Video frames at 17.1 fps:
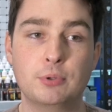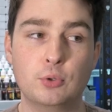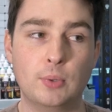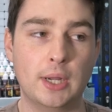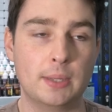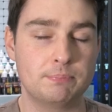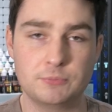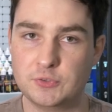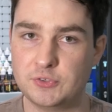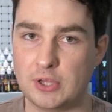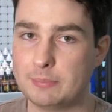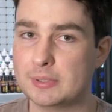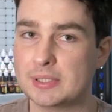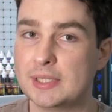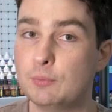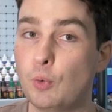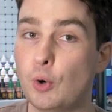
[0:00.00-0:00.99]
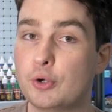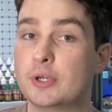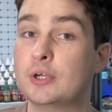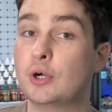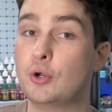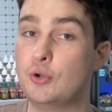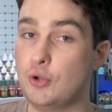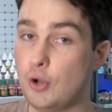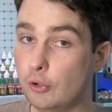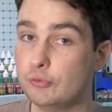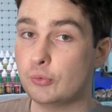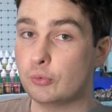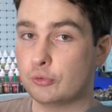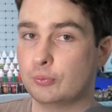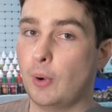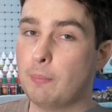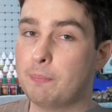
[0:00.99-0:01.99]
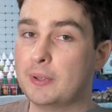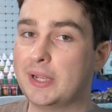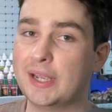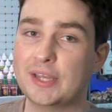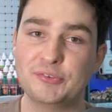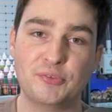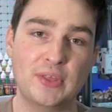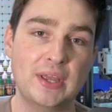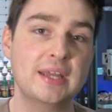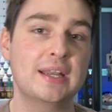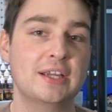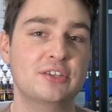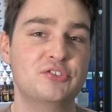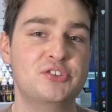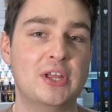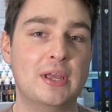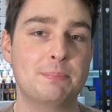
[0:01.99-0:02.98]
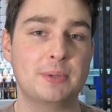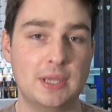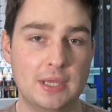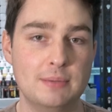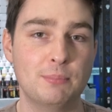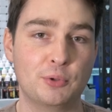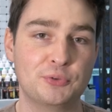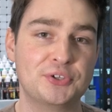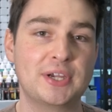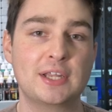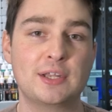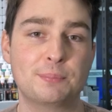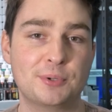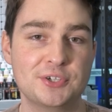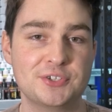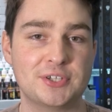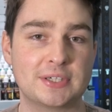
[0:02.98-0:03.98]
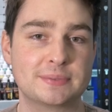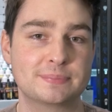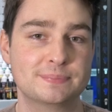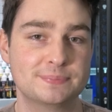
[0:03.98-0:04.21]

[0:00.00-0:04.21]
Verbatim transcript: who are seemingly working on nozzle swapping as their next step in multicolour printing,